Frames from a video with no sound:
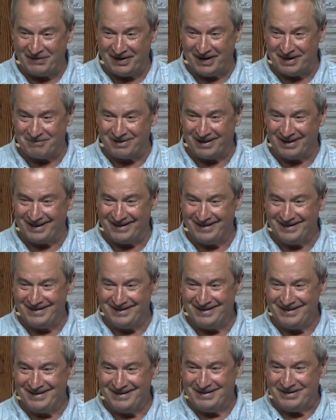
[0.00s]
family.
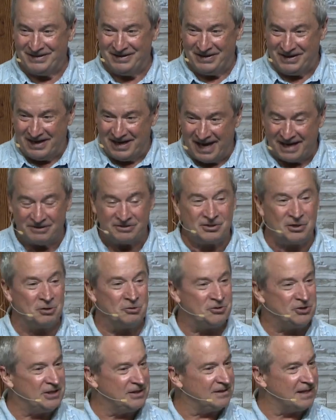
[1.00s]
And so
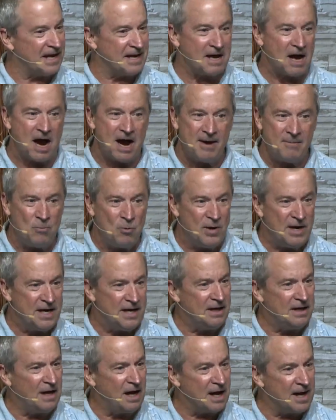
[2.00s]
she's like, I'm
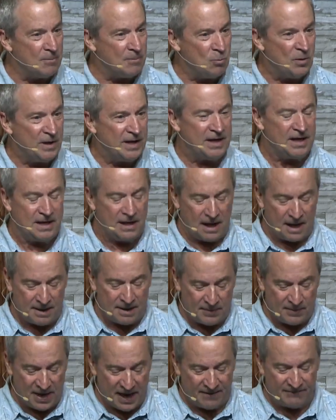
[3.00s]
winning, I'm winning,
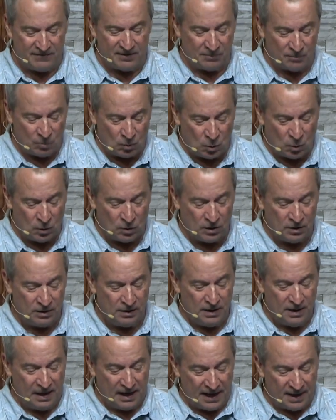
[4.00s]
I'm having more
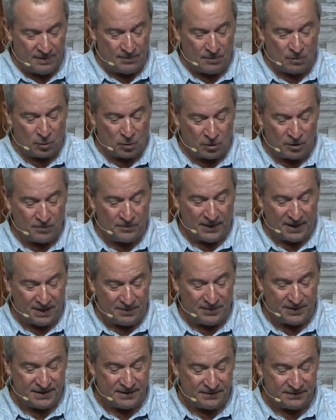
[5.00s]
and more
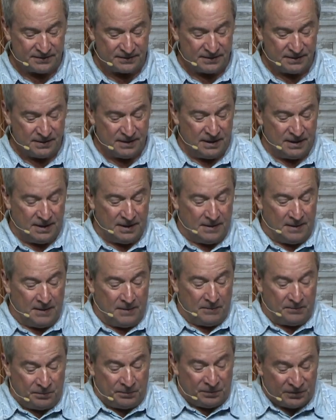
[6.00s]
babies.
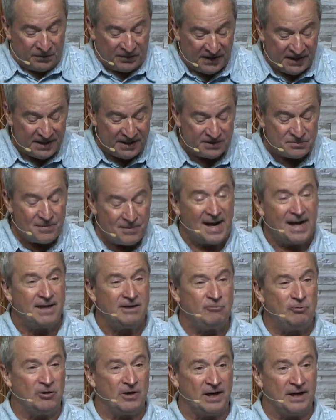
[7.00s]
These
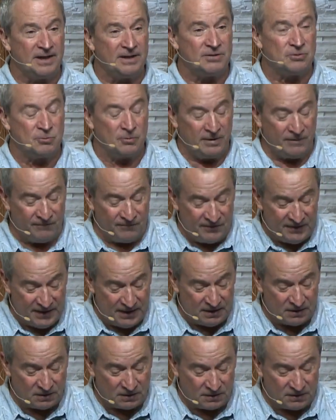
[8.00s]
mandrakes
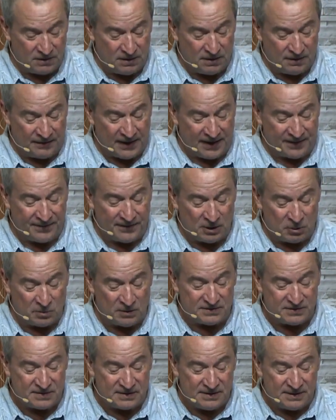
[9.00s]
revealed that there
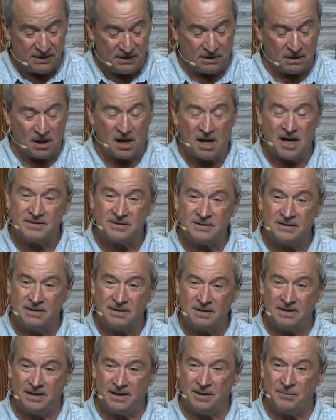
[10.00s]
was still
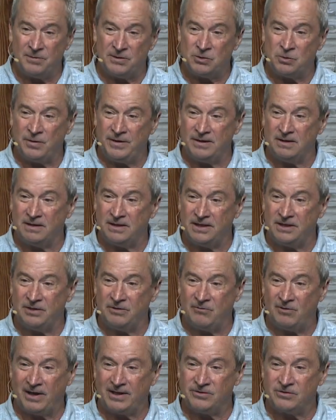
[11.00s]
hostility between Leah and
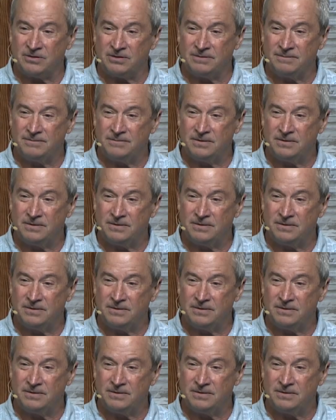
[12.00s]
Rachel.